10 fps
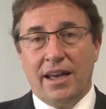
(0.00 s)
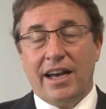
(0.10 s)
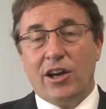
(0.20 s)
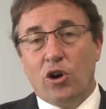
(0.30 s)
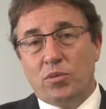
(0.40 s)

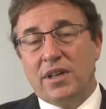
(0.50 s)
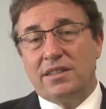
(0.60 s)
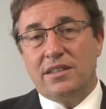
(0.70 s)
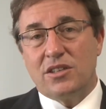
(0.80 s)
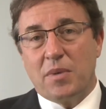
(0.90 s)
I hope
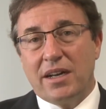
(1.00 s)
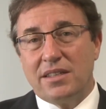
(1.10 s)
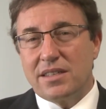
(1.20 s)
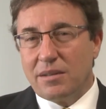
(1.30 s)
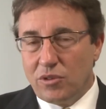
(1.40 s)
that
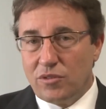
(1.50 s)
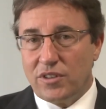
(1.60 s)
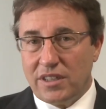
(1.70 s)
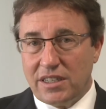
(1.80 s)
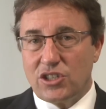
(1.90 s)
despite some
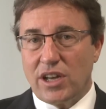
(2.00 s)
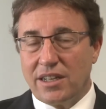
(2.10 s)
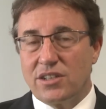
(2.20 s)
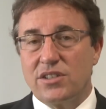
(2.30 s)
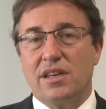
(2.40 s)
of the
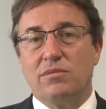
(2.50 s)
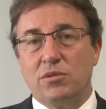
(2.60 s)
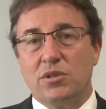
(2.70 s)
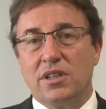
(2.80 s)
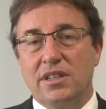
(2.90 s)
challenges that
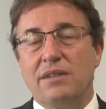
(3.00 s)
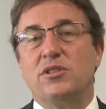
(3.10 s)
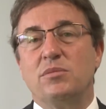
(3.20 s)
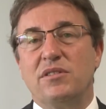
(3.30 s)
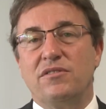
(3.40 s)
we will
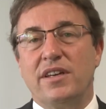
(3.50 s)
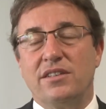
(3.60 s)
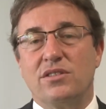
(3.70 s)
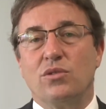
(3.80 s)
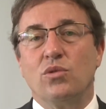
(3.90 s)
inevitably
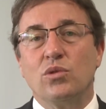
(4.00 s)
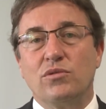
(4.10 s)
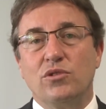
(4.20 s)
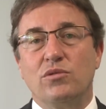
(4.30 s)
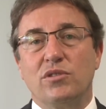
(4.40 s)
face, all of
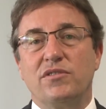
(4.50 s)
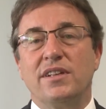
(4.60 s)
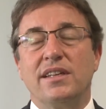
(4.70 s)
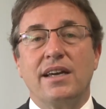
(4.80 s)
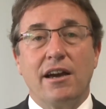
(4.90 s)
you will
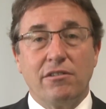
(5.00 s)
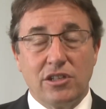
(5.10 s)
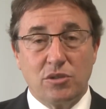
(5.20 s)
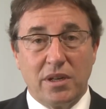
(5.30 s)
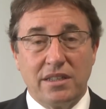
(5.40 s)
feel
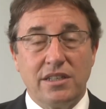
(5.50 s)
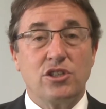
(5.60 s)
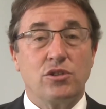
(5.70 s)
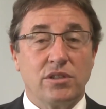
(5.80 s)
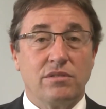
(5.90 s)
encouraged by the
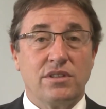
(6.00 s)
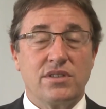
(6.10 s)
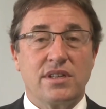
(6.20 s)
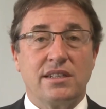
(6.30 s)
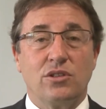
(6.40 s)
issuing of these
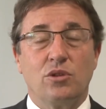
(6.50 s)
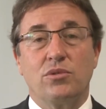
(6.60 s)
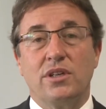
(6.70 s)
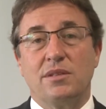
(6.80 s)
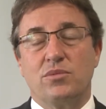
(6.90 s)
standard
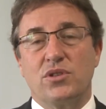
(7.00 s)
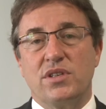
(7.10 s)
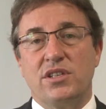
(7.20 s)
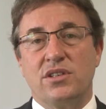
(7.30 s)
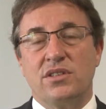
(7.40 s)
operating
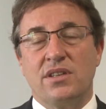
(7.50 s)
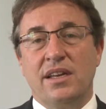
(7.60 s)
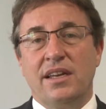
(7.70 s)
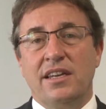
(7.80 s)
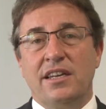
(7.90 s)
procedures.
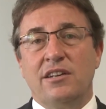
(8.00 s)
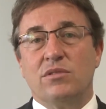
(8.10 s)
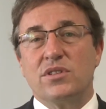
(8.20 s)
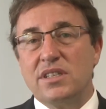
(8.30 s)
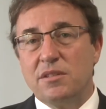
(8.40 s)

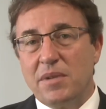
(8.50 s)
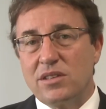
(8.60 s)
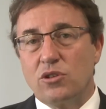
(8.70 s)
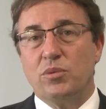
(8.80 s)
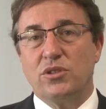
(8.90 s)
We'll see them as
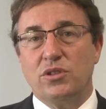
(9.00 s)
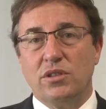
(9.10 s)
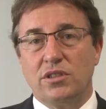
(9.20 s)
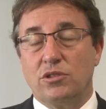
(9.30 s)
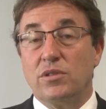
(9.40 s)
an
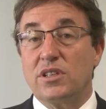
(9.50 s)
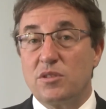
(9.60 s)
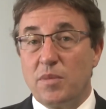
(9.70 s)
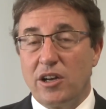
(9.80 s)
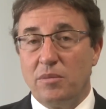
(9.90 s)
opportunity to
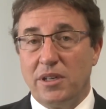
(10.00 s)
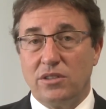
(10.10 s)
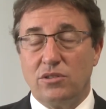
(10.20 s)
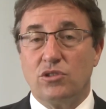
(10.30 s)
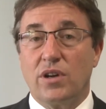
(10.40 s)

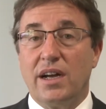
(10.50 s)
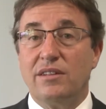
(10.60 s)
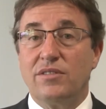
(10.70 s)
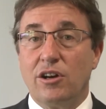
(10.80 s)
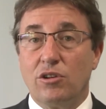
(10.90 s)
experiment, to
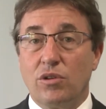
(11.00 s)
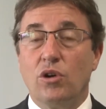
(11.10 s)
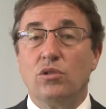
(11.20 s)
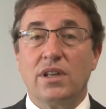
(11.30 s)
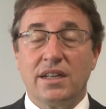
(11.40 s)
drive our
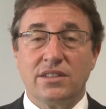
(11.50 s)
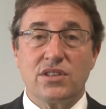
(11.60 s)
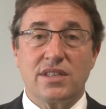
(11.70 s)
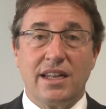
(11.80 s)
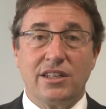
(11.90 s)
own
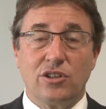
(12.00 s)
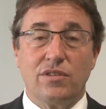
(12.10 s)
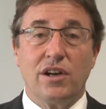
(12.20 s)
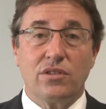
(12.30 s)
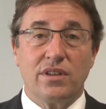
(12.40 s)
understanding of
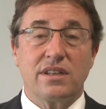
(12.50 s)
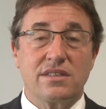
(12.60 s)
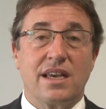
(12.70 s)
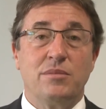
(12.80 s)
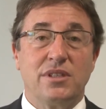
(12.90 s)
how
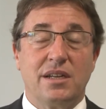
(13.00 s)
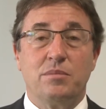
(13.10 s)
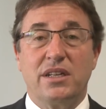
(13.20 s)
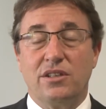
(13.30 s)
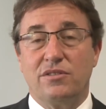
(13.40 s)
things can be done
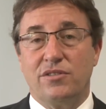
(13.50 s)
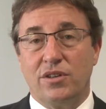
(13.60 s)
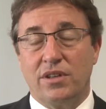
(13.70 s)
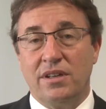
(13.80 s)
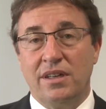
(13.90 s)
better
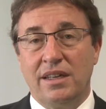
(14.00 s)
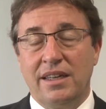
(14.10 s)
further,